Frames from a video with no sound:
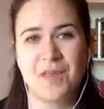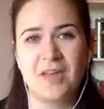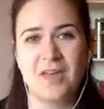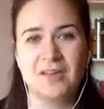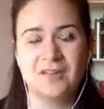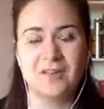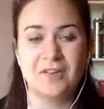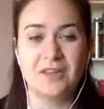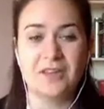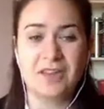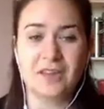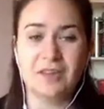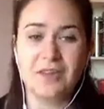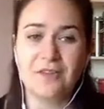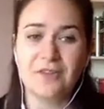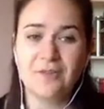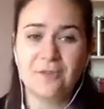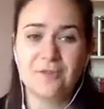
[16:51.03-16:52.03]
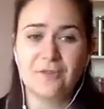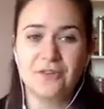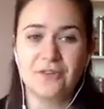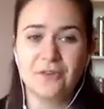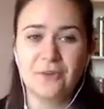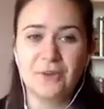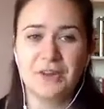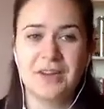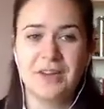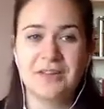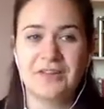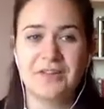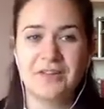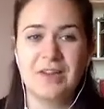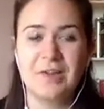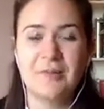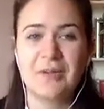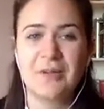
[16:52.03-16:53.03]
So thank you everyone for joining. Do
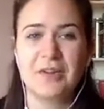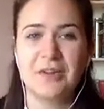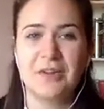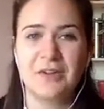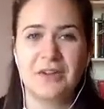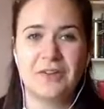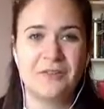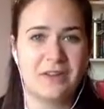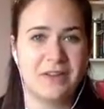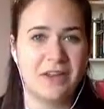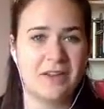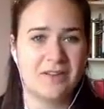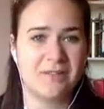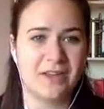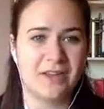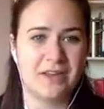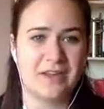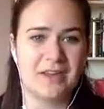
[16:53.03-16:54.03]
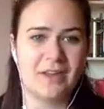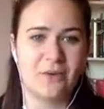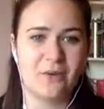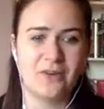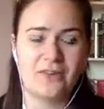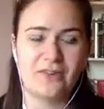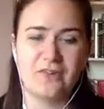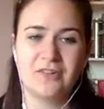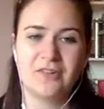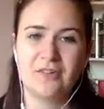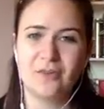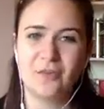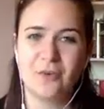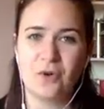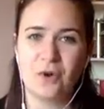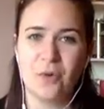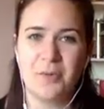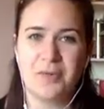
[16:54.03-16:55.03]
let me know if you have any questions or
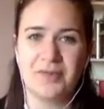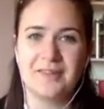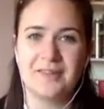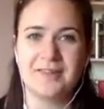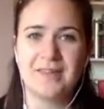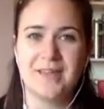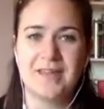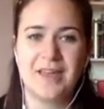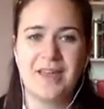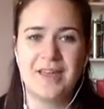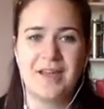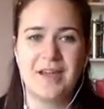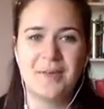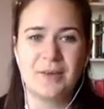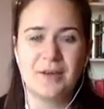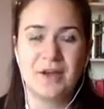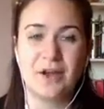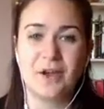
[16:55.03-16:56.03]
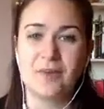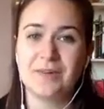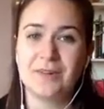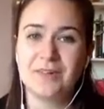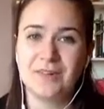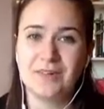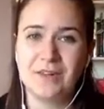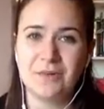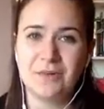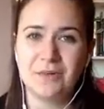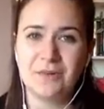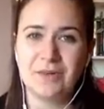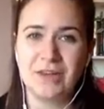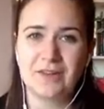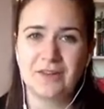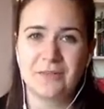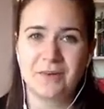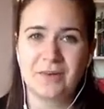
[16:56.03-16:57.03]
comments, and hopefully see you all
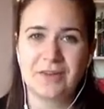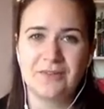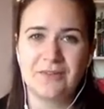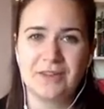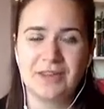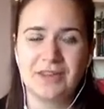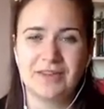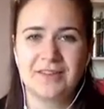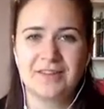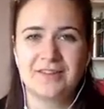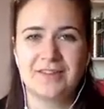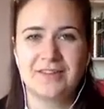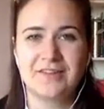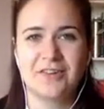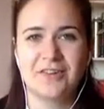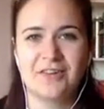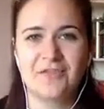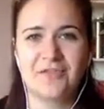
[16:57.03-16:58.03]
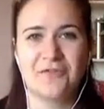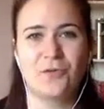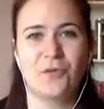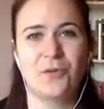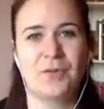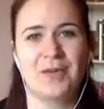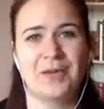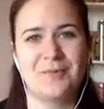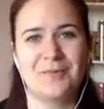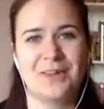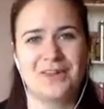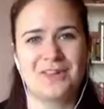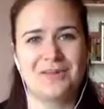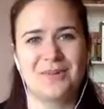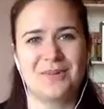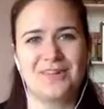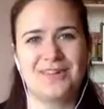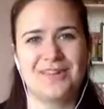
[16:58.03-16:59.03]
next week for Ian's session, 4 p.m. next
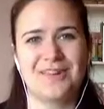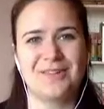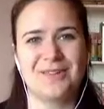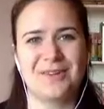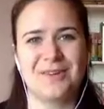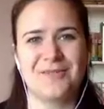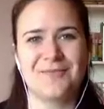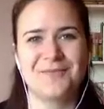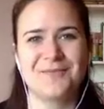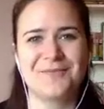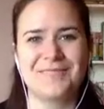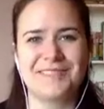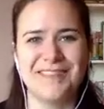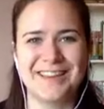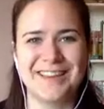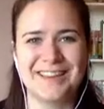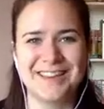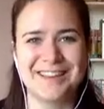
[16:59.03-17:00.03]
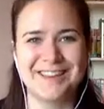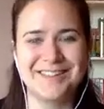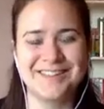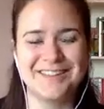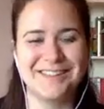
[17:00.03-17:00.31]
Wednesday as well. Thank you.